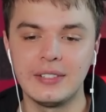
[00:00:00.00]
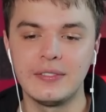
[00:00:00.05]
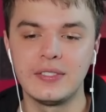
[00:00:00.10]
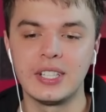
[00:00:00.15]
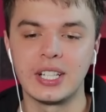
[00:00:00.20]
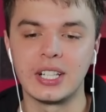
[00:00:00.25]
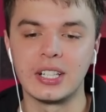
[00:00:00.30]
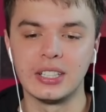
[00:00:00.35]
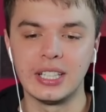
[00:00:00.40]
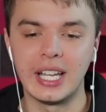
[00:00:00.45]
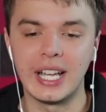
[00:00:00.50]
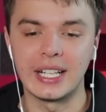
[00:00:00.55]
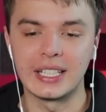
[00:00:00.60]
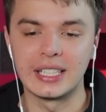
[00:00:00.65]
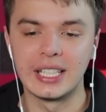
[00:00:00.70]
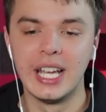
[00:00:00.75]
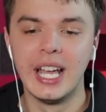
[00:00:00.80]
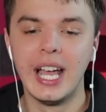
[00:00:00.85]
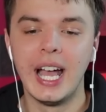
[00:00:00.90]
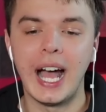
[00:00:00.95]

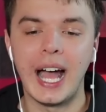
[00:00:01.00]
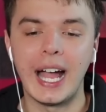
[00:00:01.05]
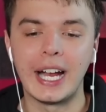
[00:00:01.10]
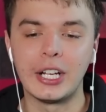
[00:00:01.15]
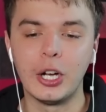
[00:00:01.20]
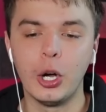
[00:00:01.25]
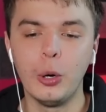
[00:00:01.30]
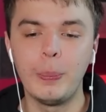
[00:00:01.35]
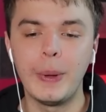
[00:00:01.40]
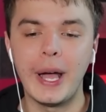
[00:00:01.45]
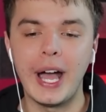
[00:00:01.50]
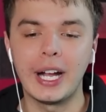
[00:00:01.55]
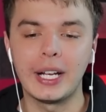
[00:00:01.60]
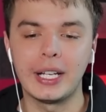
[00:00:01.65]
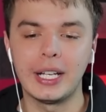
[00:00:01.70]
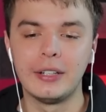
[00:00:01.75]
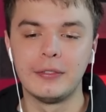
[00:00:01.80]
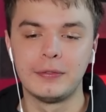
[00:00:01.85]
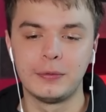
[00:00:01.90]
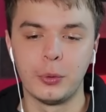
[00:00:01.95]
neglect. I go
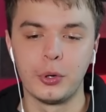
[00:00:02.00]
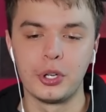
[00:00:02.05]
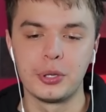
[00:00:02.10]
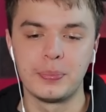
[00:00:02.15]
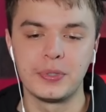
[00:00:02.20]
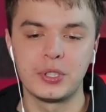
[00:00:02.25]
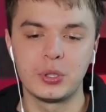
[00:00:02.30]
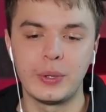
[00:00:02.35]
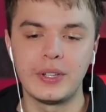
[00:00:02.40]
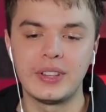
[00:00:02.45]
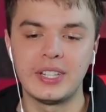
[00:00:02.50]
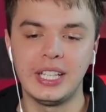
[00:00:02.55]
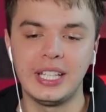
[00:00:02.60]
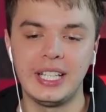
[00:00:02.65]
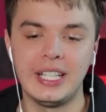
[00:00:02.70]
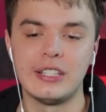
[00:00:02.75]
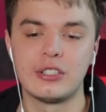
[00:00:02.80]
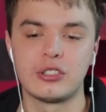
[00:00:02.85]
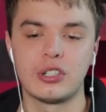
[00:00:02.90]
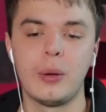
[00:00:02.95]
back and forth between
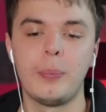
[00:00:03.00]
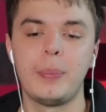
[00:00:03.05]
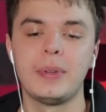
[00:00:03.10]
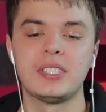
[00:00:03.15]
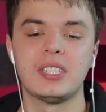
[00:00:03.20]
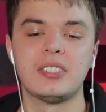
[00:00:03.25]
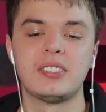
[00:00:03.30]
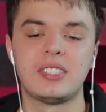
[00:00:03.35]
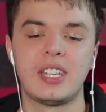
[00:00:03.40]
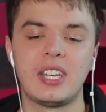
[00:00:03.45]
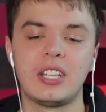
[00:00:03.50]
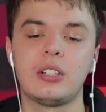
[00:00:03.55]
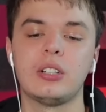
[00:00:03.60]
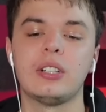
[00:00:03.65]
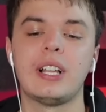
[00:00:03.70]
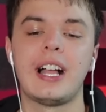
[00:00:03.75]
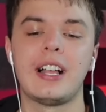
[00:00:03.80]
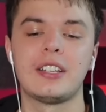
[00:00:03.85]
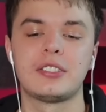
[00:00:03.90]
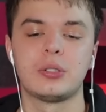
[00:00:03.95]
thinking Trump is a
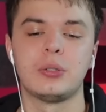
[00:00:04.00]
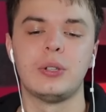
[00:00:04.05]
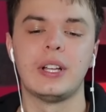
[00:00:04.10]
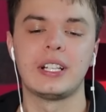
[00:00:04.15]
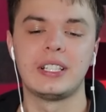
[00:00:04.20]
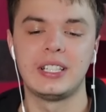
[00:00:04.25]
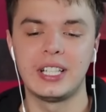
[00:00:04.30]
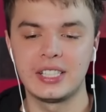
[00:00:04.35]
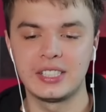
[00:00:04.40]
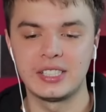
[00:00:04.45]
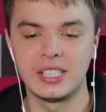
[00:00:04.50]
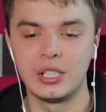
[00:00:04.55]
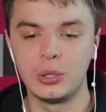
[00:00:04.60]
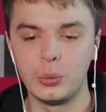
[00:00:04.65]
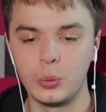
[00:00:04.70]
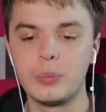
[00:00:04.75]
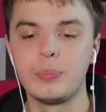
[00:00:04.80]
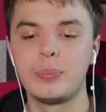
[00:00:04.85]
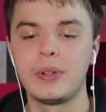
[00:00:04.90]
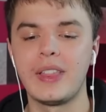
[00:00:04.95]
cynical asshole like Nixon who
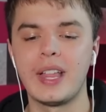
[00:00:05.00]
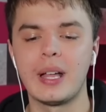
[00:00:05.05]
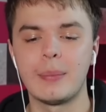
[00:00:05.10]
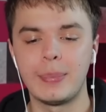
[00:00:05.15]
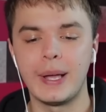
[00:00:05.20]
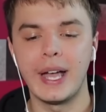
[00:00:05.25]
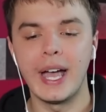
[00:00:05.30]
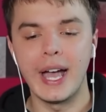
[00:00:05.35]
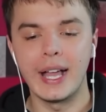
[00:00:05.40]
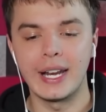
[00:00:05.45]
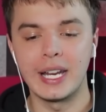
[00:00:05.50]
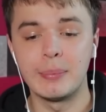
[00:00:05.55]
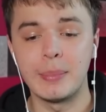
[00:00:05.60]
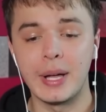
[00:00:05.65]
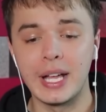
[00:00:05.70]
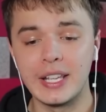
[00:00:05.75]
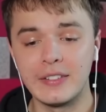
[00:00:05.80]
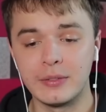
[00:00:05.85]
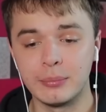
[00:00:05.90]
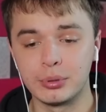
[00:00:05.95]
wouldn't be that bad and
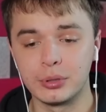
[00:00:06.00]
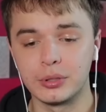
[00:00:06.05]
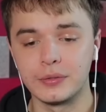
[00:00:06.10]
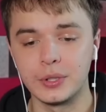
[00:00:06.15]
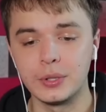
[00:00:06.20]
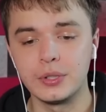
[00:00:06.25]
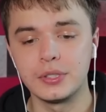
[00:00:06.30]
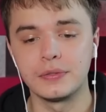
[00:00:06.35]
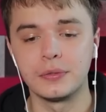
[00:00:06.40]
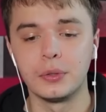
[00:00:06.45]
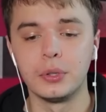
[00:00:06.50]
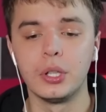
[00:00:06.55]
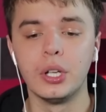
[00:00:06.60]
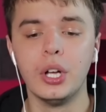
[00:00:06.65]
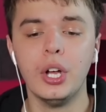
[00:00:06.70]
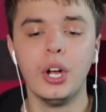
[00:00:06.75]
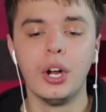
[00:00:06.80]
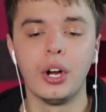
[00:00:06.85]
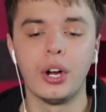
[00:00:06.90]
might even prove useful,